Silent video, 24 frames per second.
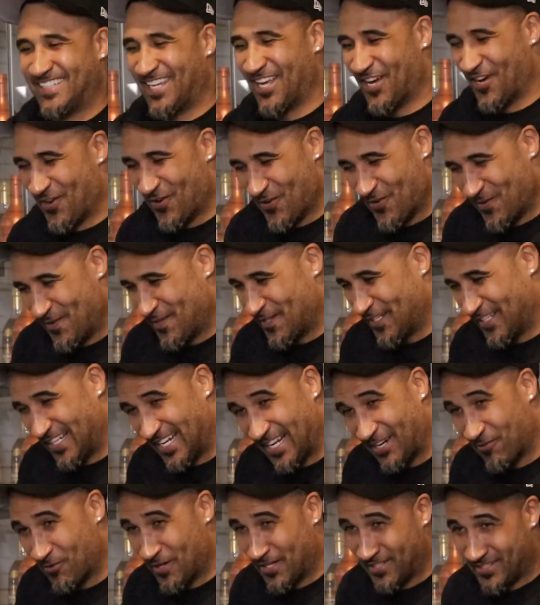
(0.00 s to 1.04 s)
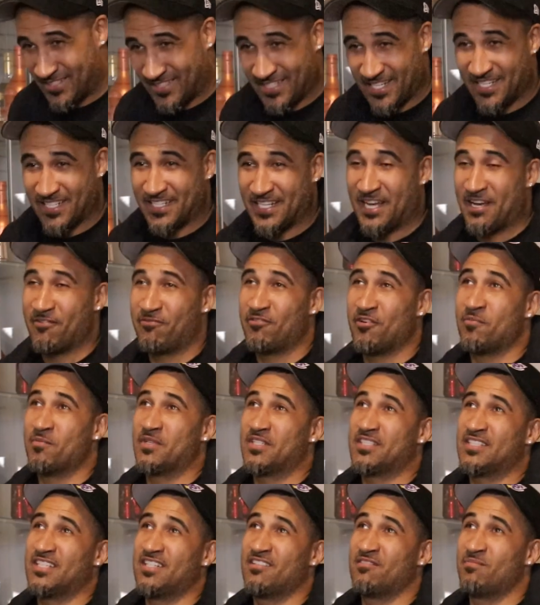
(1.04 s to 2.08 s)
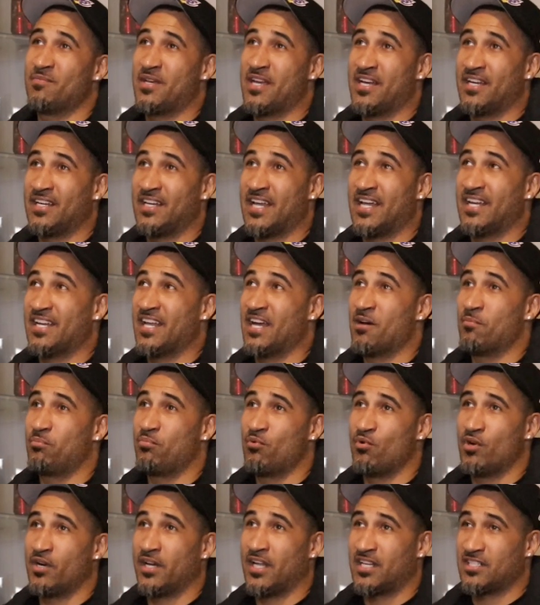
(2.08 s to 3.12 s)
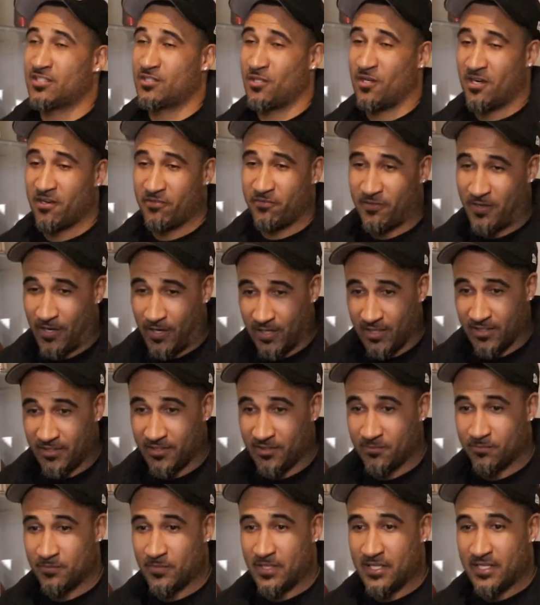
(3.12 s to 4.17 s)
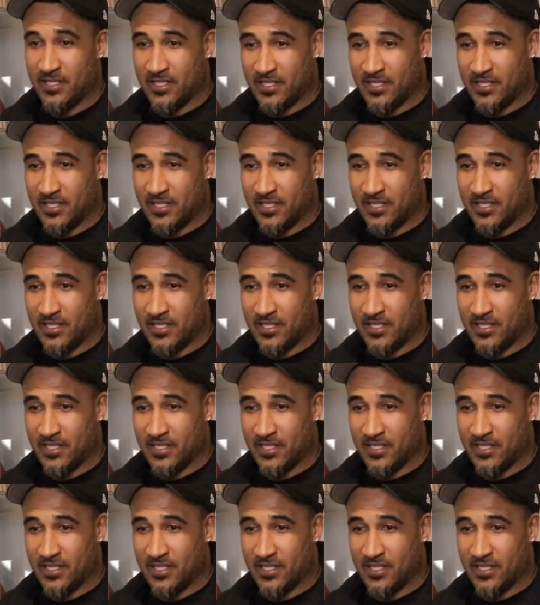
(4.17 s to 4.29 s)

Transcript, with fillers: so I went and checked it out for myself, man. And at that point, I started following him.